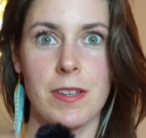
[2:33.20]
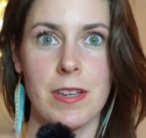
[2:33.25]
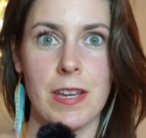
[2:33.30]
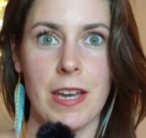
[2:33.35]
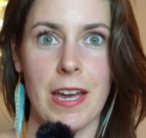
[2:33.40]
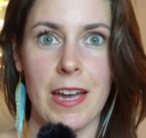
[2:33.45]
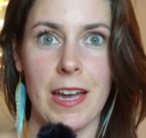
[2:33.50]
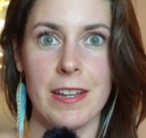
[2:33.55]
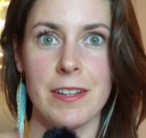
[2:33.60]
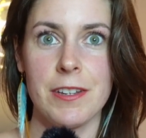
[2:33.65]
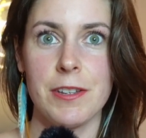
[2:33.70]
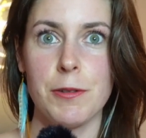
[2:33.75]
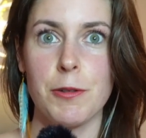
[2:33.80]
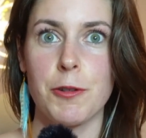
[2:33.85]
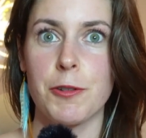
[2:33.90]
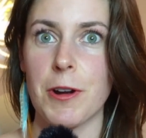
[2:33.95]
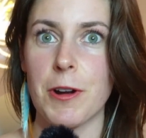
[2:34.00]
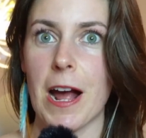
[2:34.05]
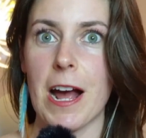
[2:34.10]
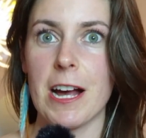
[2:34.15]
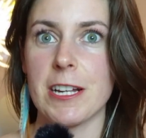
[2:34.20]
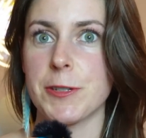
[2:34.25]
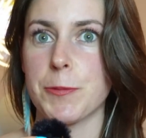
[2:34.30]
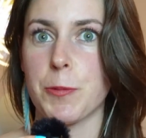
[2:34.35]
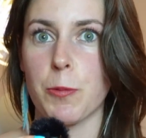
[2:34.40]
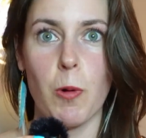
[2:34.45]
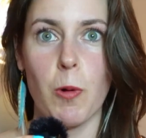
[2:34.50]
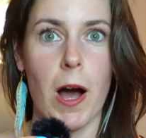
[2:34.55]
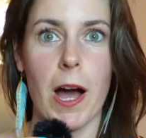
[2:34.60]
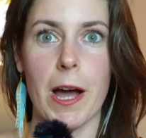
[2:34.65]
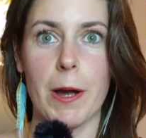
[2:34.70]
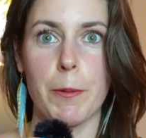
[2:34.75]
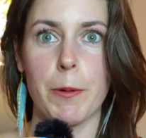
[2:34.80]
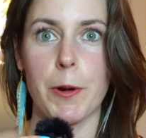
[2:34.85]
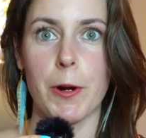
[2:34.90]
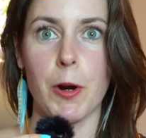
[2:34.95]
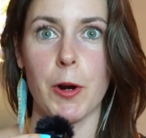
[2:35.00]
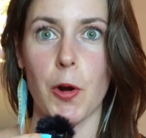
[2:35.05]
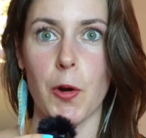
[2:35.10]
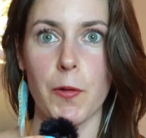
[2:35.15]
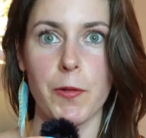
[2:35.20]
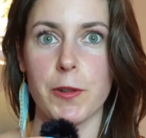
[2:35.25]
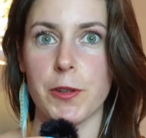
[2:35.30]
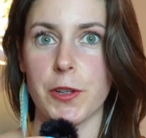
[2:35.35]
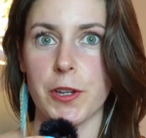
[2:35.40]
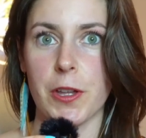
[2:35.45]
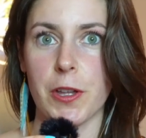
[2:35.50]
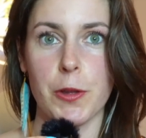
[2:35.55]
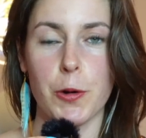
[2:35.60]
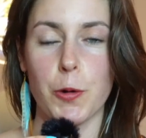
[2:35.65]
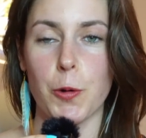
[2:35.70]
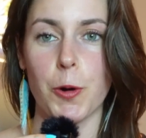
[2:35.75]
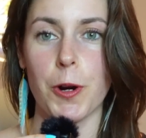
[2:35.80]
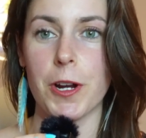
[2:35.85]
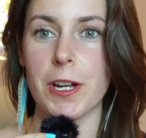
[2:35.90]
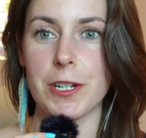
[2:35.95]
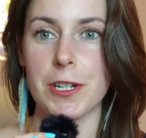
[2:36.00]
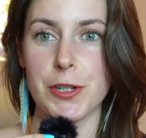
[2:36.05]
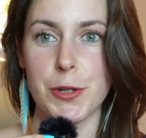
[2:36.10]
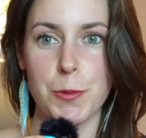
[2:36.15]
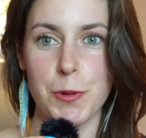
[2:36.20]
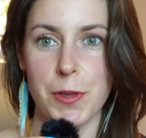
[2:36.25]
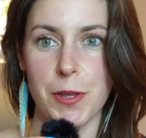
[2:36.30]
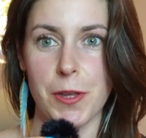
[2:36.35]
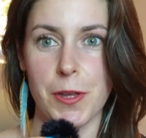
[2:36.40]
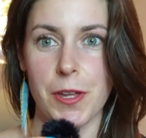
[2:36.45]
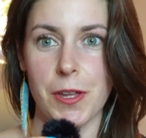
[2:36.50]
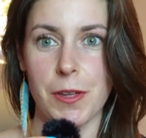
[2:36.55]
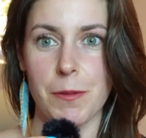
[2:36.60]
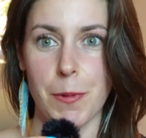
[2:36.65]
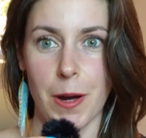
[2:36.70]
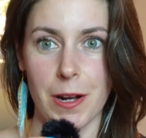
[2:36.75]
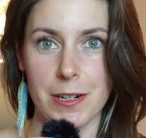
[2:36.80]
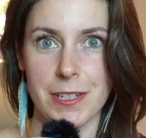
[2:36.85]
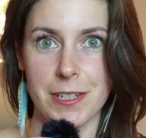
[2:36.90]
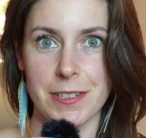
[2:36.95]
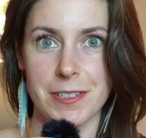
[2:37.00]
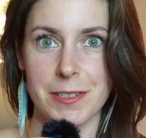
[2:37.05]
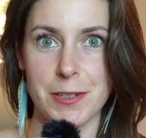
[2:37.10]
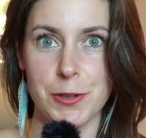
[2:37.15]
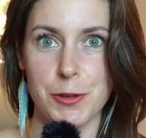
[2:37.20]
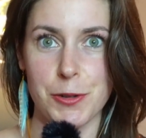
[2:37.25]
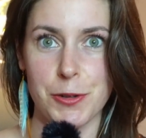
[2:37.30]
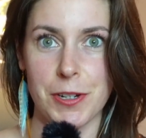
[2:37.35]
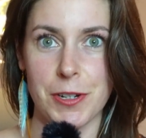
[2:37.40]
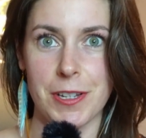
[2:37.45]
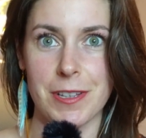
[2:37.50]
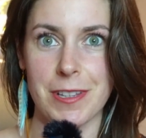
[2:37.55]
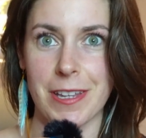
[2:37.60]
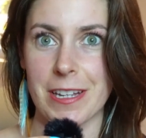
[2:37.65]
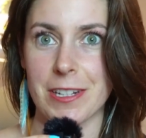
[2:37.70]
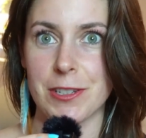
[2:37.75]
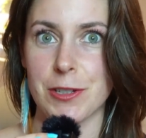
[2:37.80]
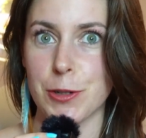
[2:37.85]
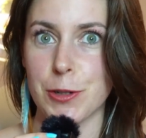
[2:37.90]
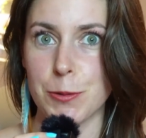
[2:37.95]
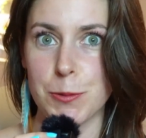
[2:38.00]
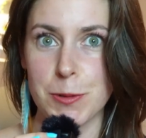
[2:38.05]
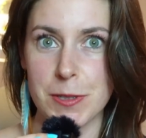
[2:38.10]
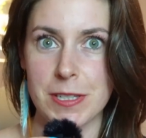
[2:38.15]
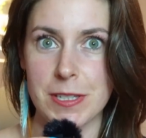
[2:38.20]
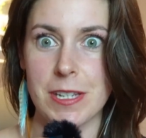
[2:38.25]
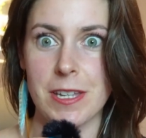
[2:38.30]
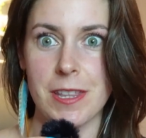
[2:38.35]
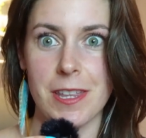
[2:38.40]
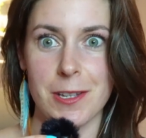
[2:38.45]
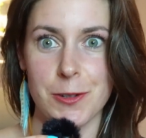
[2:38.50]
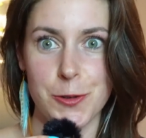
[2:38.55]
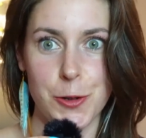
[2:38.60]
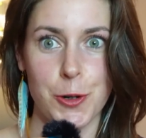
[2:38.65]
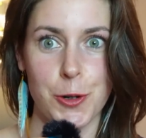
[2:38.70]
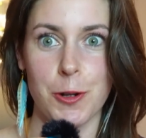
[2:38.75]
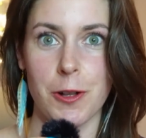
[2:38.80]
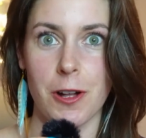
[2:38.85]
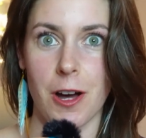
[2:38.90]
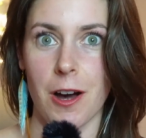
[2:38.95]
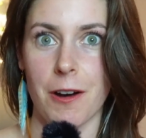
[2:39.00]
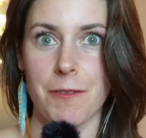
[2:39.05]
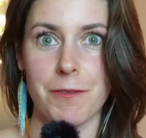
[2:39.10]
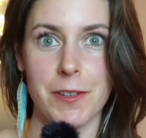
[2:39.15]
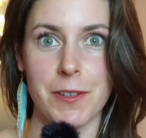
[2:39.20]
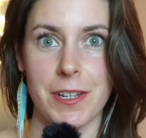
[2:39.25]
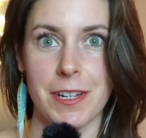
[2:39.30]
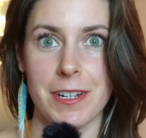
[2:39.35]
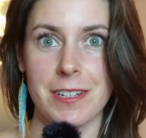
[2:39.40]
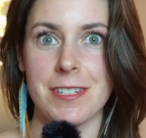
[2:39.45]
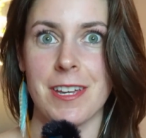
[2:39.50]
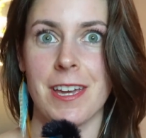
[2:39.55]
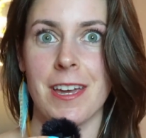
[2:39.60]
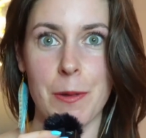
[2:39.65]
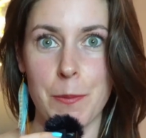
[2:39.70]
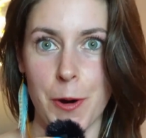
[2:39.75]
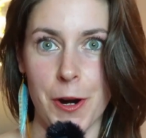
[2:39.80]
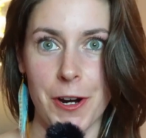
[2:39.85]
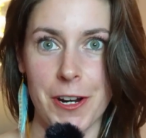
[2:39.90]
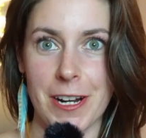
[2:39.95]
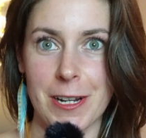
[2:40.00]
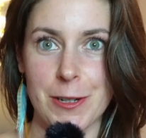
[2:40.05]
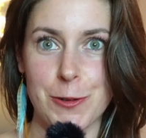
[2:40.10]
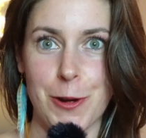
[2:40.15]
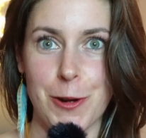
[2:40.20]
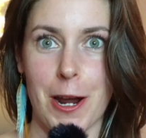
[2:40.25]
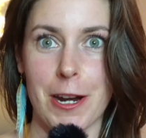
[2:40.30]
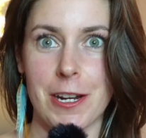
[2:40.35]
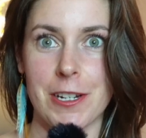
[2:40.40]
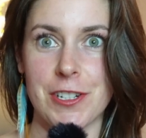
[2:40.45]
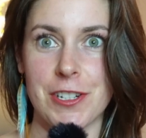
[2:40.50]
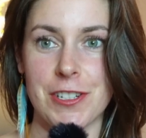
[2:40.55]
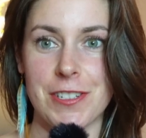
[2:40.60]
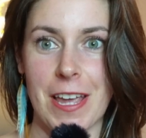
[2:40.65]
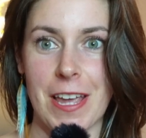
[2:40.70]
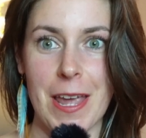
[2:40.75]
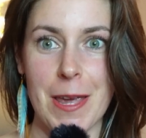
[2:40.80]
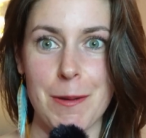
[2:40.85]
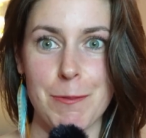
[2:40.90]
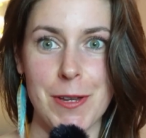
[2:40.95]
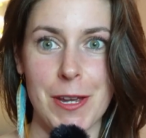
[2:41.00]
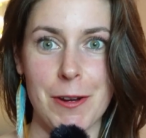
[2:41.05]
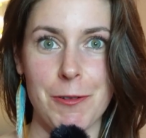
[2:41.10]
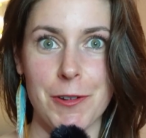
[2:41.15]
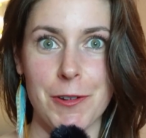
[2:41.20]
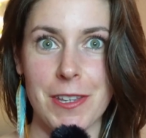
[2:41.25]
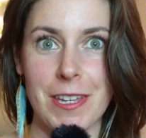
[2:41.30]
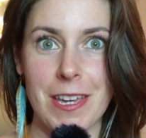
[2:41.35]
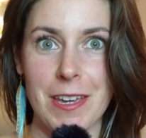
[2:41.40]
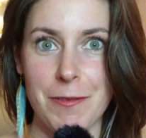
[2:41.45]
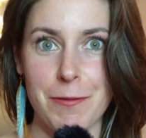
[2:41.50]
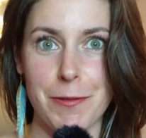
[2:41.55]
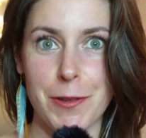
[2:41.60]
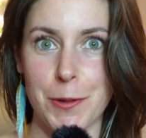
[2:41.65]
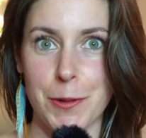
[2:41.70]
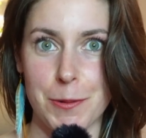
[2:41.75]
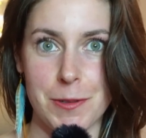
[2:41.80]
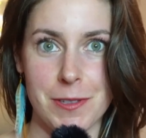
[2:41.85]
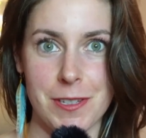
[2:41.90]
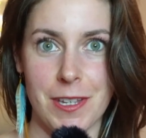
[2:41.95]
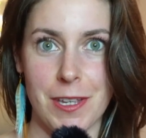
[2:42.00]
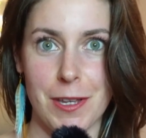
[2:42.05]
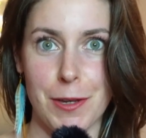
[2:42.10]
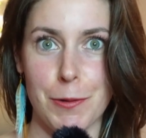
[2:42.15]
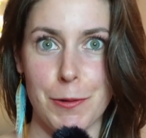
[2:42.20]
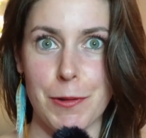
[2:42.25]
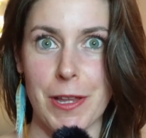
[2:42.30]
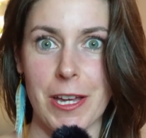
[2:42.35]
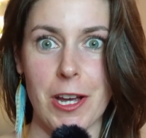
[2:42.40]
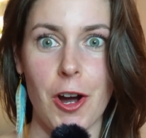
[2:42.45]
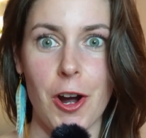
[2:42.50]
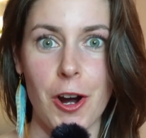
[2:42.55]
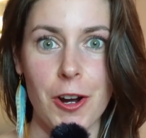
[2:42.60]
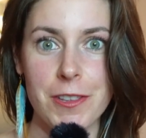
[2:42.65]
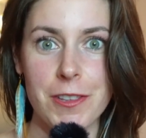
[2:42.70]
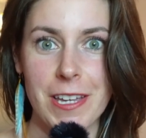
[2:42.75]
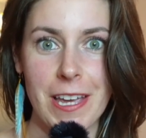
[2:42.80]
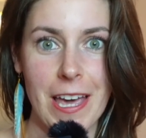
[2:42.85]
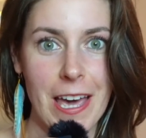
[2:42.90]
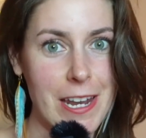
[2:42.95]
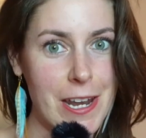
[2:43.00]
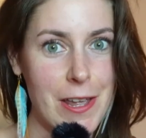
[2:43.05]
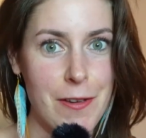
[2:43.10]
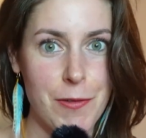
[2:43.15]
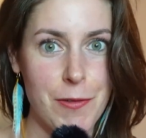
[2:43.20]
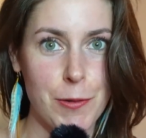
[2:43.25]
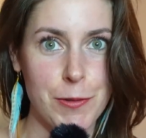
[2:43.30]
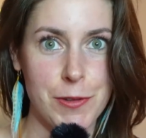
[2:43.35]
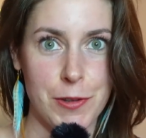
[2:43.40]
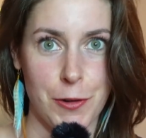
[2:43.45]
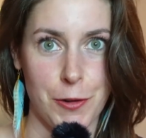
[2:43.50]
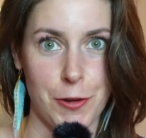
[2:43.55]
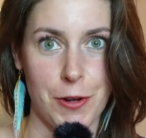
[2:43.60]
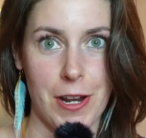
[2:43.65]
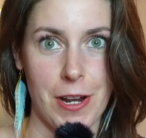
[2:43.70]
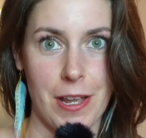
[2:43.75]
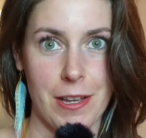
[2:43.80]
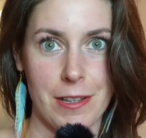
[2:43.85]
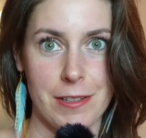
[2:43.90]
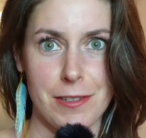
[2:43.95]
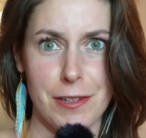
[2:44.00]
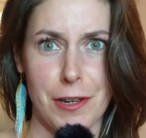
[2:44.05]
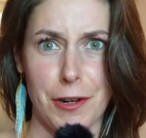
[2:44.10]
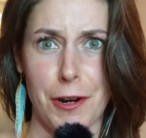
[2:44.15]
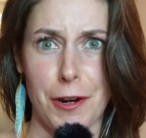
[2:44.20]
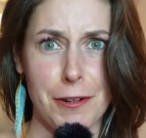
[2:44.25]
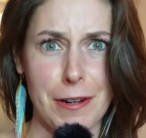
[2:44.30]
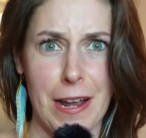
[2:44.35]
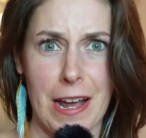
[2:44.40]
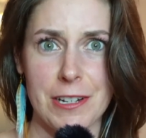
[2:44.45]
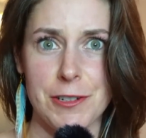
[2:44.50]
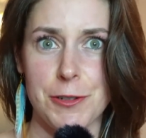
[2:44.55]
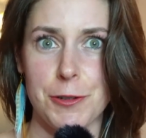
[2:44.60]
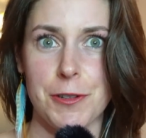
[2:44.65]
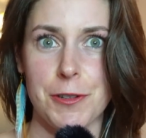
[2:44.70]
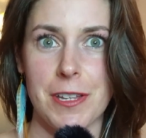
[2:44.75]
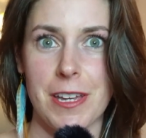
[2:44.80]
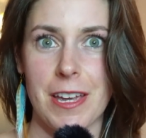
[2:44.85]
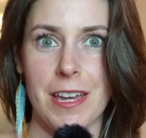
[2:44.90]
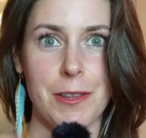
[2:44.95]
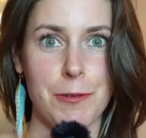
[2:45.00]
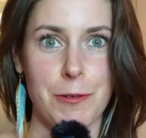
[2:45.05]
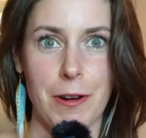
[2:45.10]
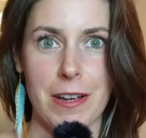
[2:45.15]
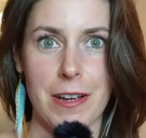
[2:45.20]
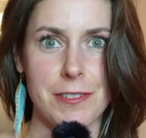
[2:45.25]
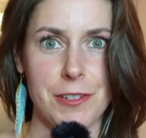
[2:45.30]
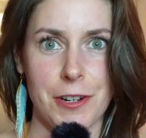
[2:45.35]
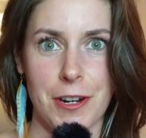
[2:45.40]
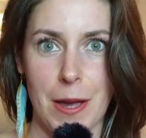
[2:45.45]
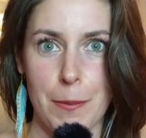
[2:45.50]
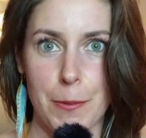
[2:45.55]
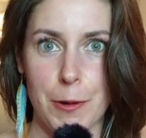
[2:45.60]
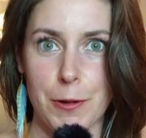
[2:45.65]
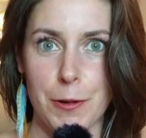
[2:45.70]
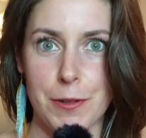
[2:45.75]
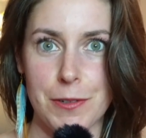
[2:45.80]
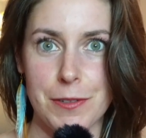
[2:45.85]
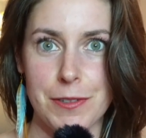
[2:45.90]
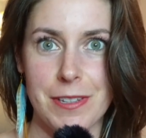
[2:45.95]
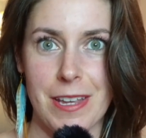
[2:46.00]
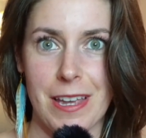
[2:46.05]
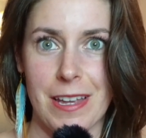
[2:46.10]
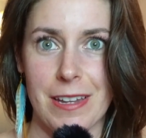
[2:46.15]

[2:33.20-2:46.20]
can you grasp why we're overlooking the core issue with the mocktail industry? Like, do you see the internal conflict and the marketing strategies aimed at really influencing you? Like, hardly any of those ingredients occur naturally, and the rest are chemicals.